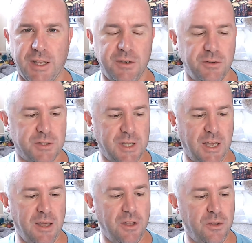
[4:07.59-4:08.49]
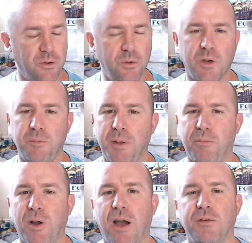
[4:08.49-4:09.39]
And you say, you could be
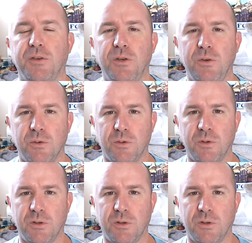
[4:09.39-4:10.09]
proud too.